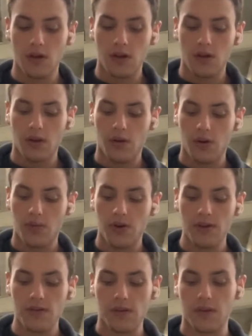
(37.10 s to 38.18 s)
Now, what I'm trying to
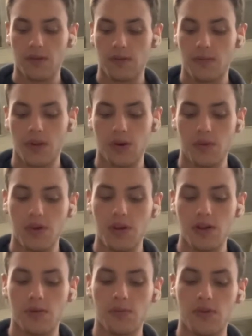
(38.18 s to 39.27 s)
say is that we
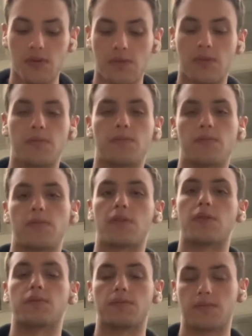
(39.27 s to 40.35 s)
need museums
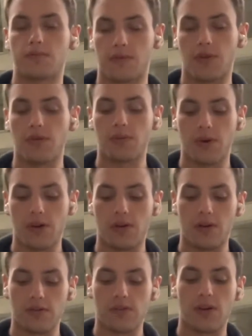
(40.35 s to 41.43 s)
to further better our
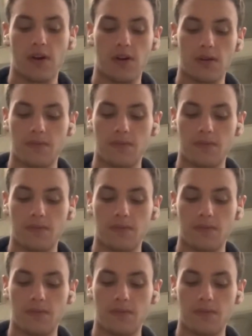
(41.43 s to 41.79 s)
society.